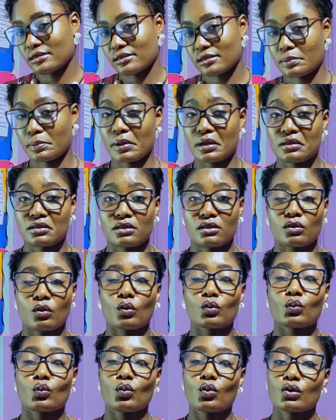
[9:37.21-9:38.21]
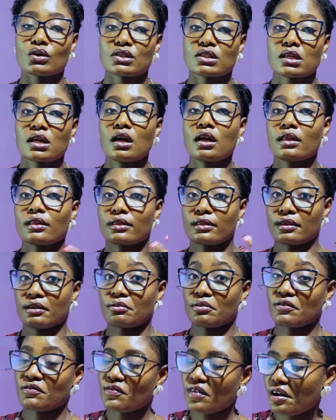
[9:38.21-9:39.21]
depending on what
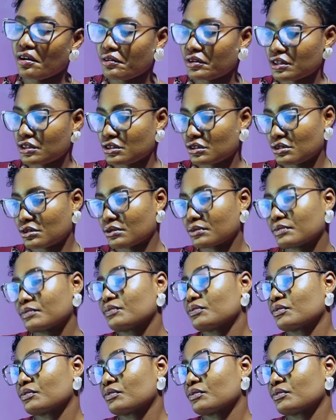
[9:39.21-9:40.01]
they're referring to.